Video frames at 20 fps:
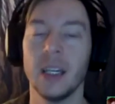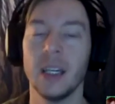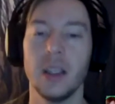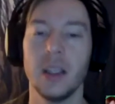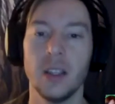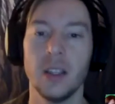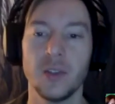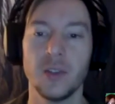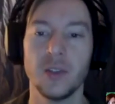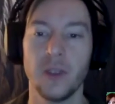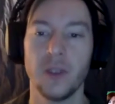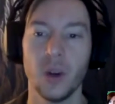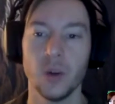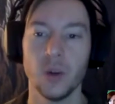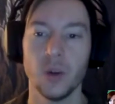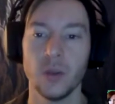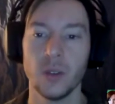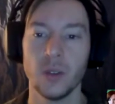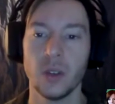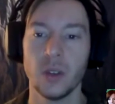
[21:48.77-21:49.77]
these
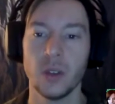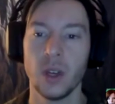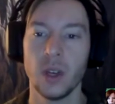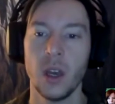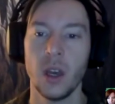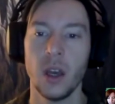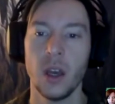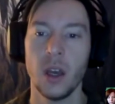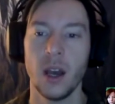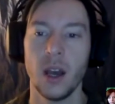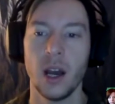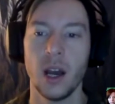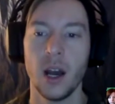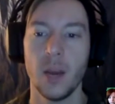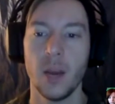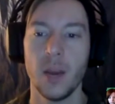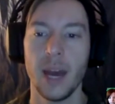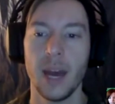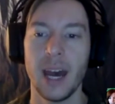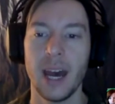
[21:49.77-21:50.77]
phones
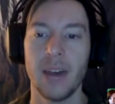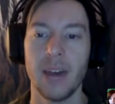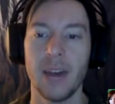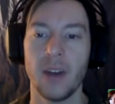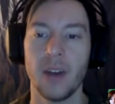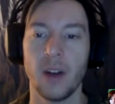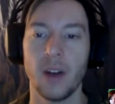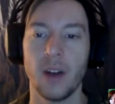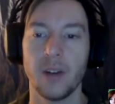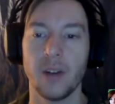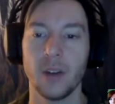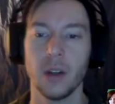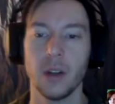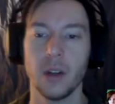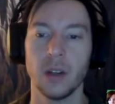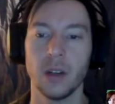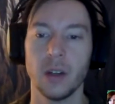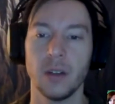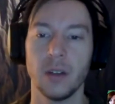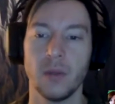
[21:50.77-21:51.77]
have
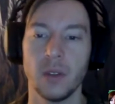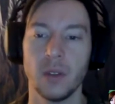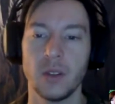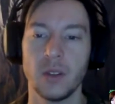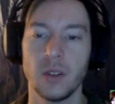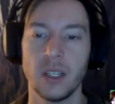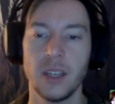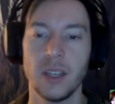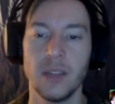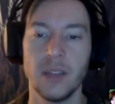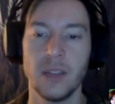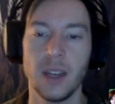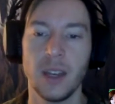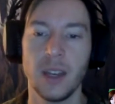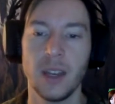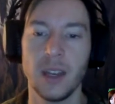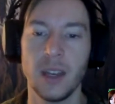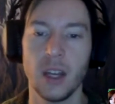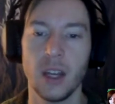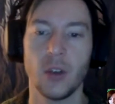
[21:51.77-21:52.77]
offered
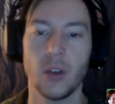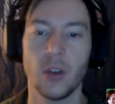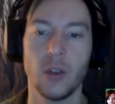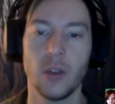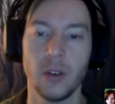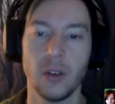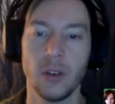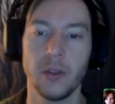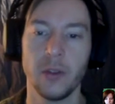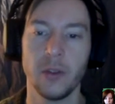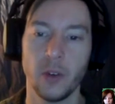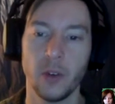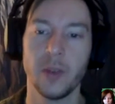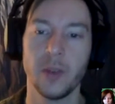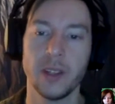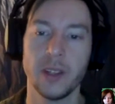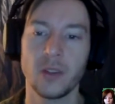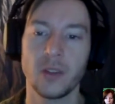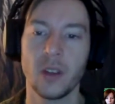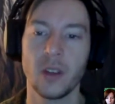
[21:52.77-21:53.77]
significant iterative
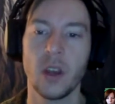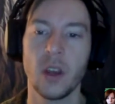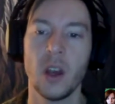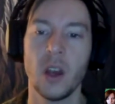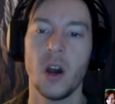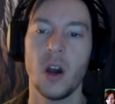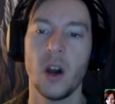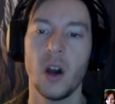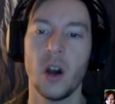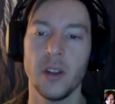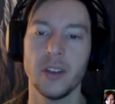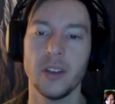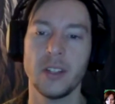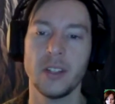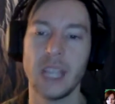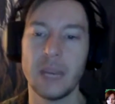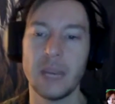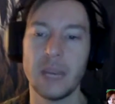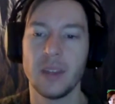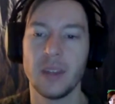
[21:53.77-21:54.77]
improvements on the
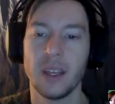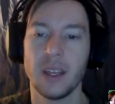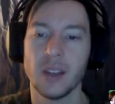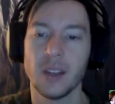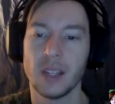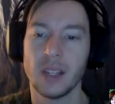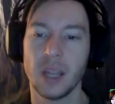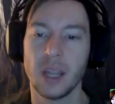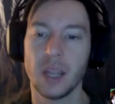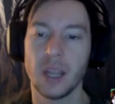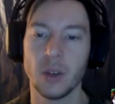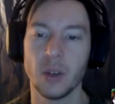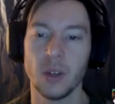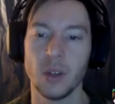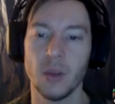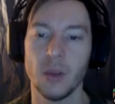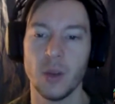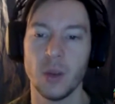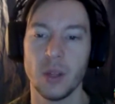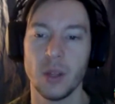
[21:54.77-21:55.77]
same things that they were
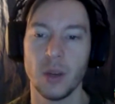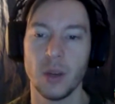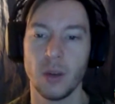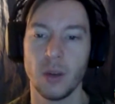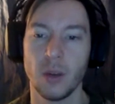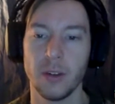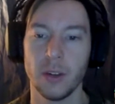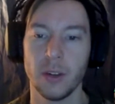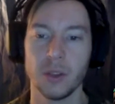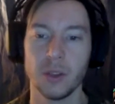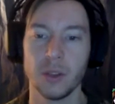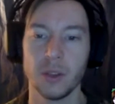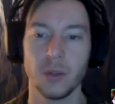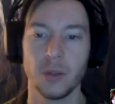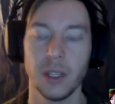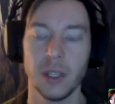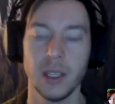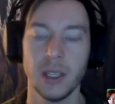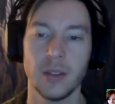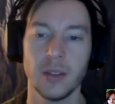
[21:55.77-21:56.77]
doing when they were first
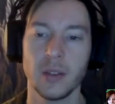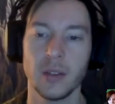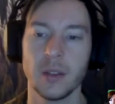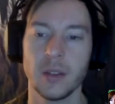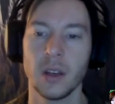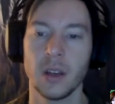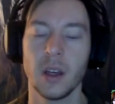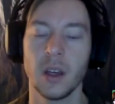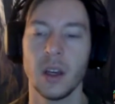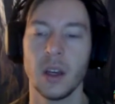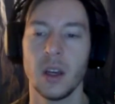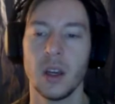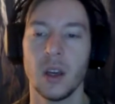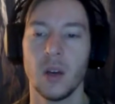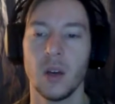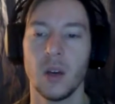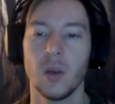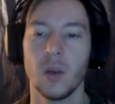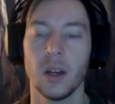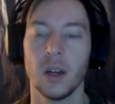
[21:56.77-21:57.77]
released.
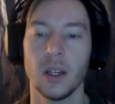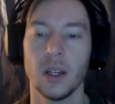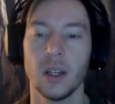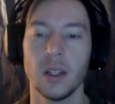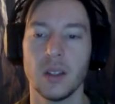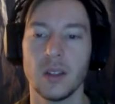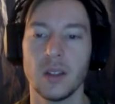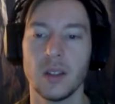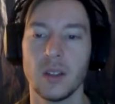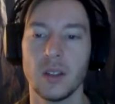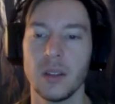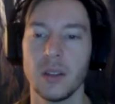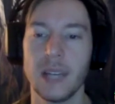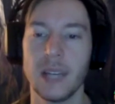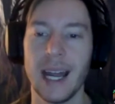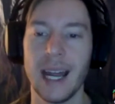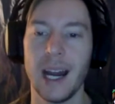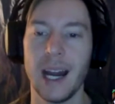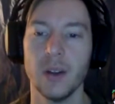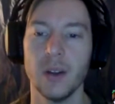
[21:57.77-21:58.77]
Whereas
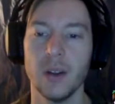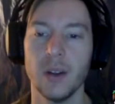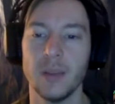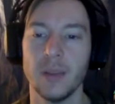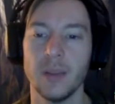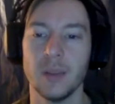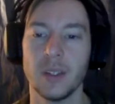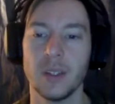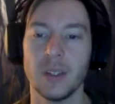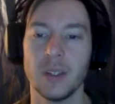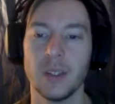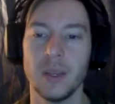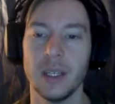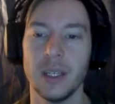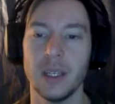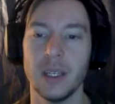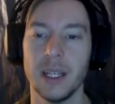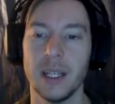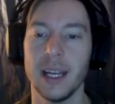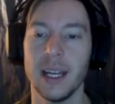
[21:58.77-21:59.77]
now it seems to be
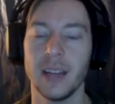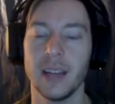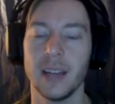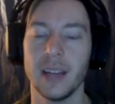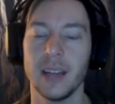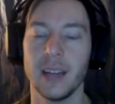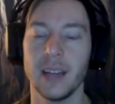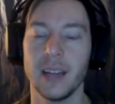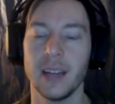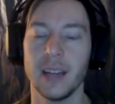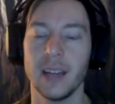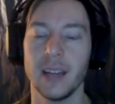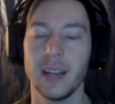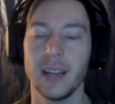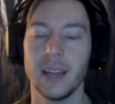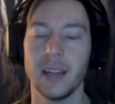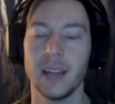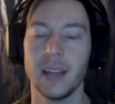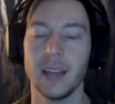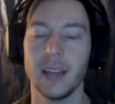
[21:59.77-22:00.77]
like there's
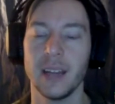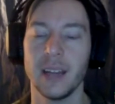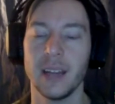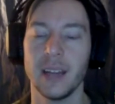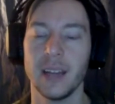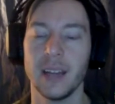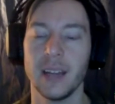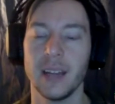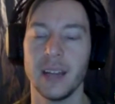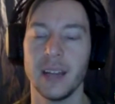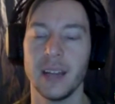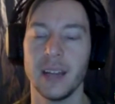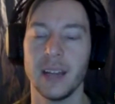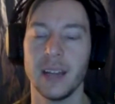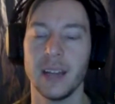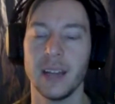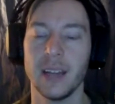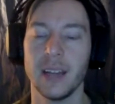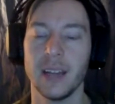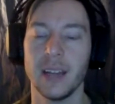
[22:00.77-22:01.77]
that second
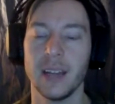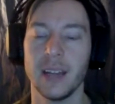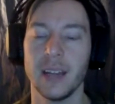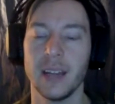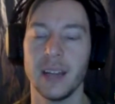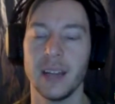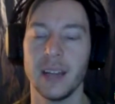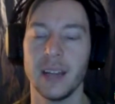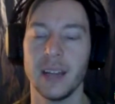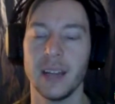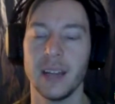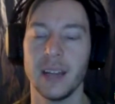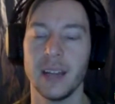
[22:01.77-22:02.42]
wave